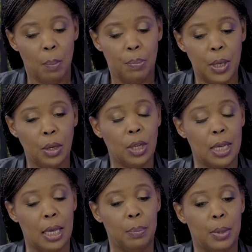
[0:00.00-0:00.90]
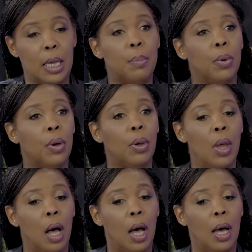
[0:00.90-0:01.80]
build in people
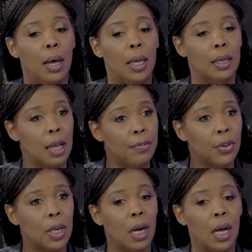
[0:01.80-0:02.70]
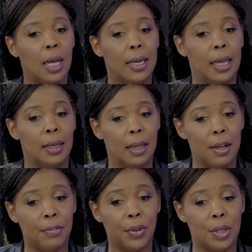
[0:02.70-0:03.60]
a love for God, a
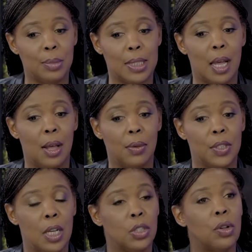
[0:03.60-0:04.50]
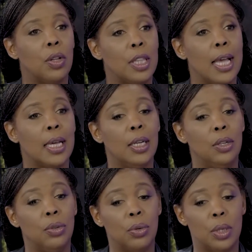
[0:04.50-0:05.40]
love for themselves, so that they can
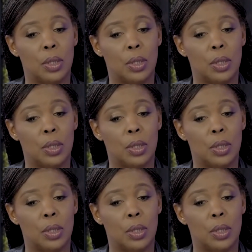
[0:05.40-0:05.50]
endure